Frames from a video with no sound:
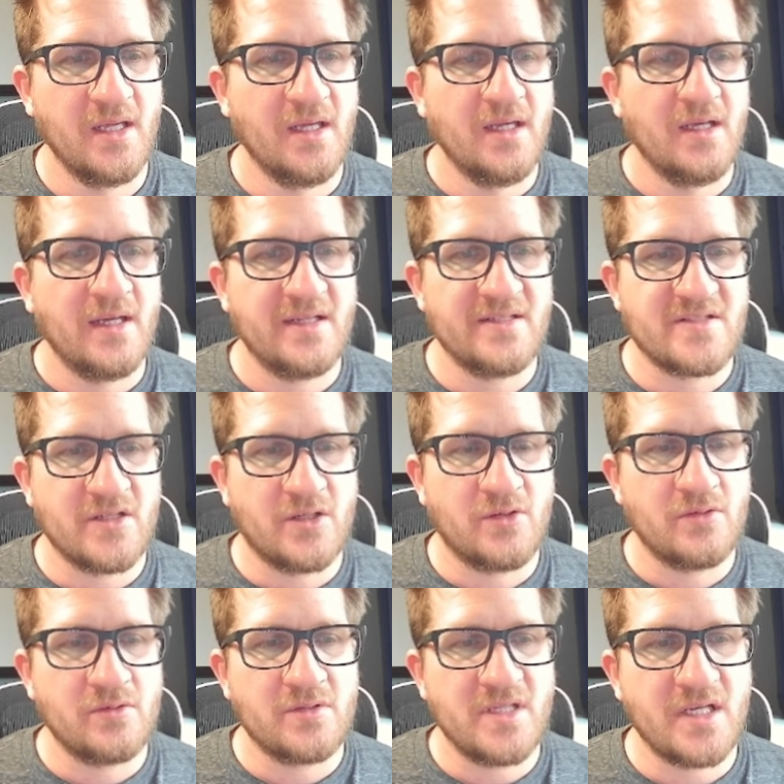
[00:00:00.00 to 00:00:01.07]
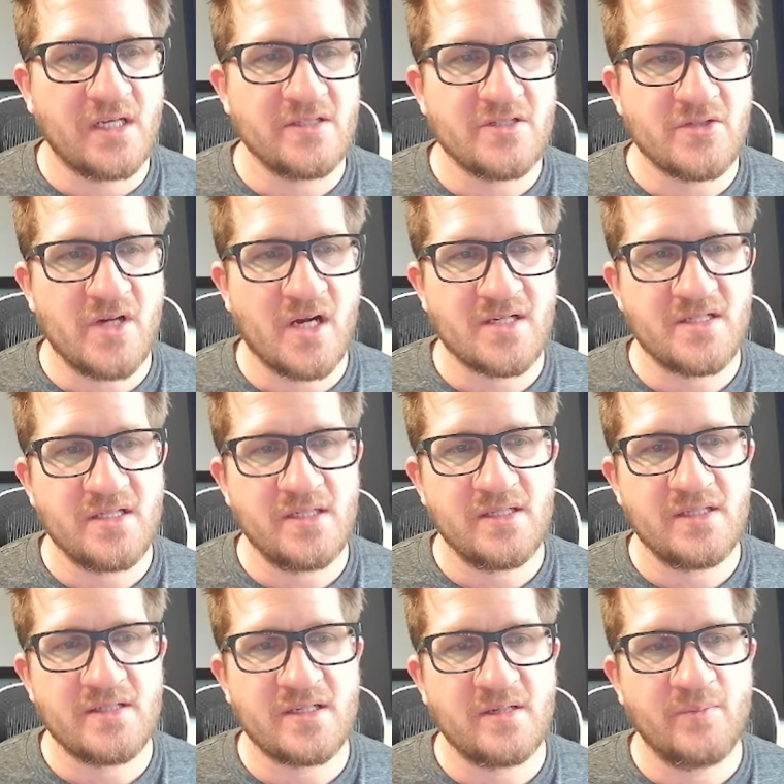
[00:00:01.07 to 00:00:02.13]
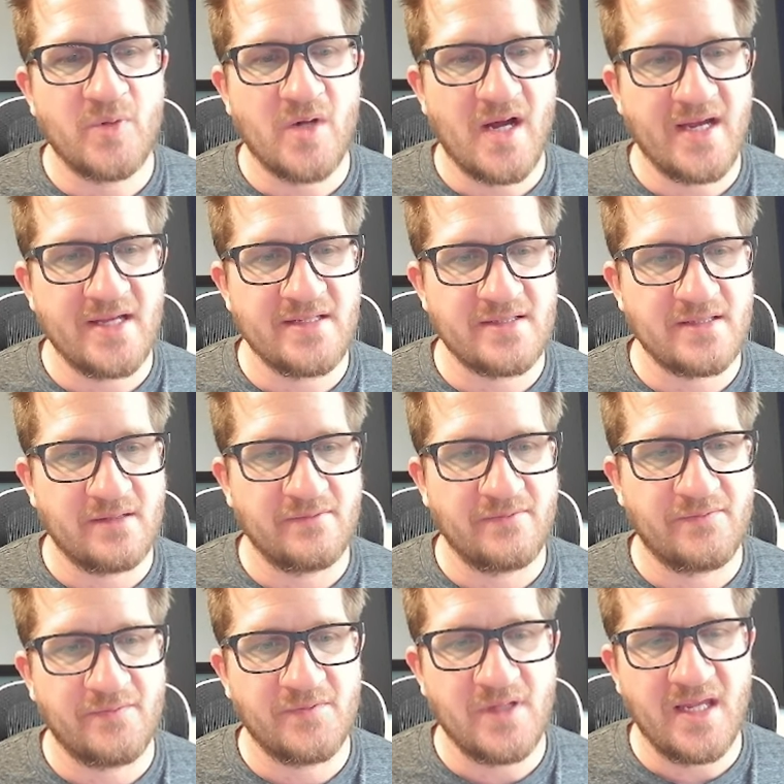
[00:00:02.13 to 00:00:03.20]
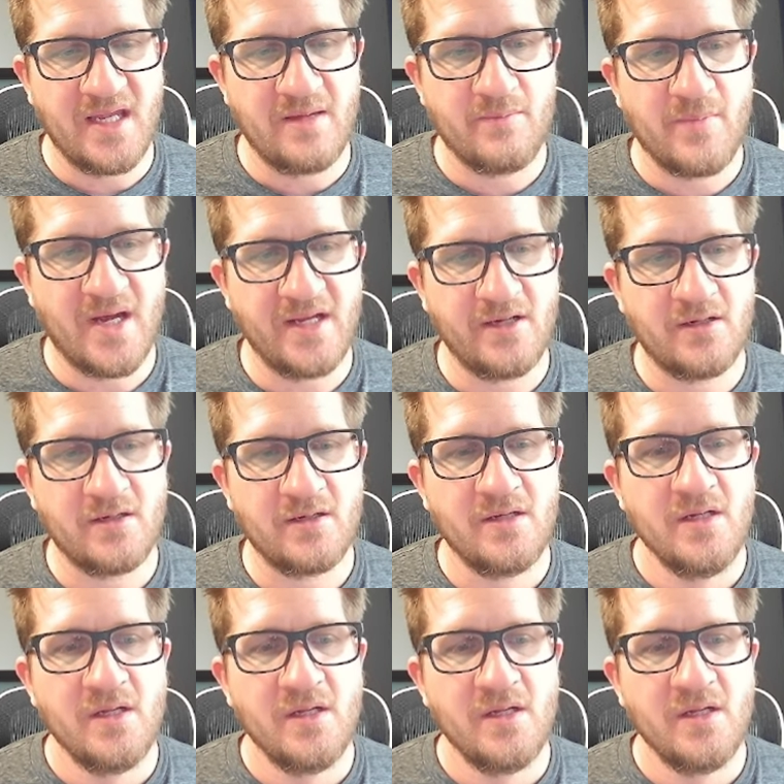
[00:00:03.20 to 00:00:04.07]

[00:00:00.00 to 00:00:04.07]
And so the construction is comprised of a mitered